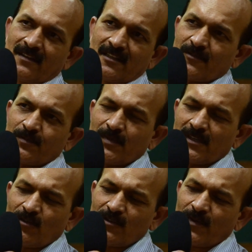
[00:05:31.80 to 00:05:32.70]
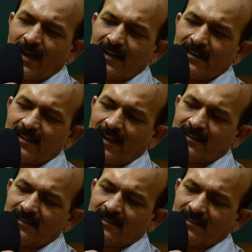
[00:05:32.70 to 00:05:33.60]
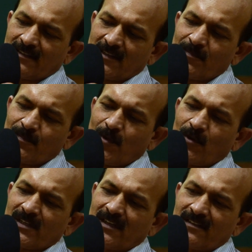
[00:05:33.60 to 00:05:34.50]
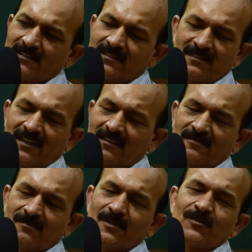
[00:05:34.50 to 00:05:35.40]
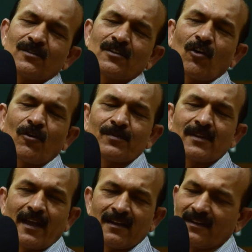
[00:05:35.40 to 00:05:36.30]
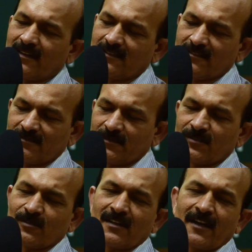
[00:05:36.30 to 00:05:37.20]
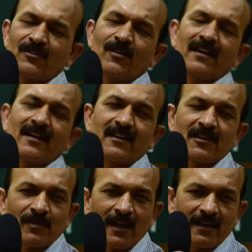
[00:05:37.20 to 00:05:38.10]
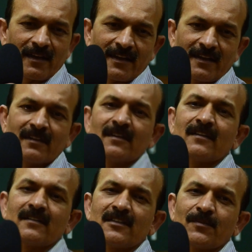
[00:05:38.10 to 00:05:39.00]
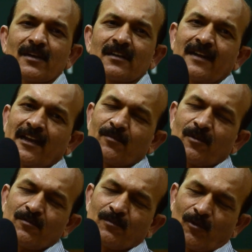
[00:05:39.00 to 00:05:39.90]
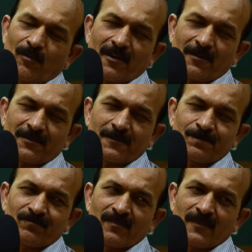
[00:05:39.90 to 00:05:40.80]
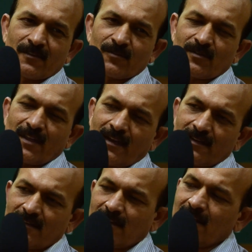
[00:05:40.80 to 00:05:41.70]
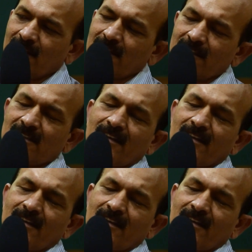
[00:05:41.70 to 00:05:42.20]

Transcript: if we don't find that uh, importance, then we should drop that and we should try to identify again different type of problems. So that link is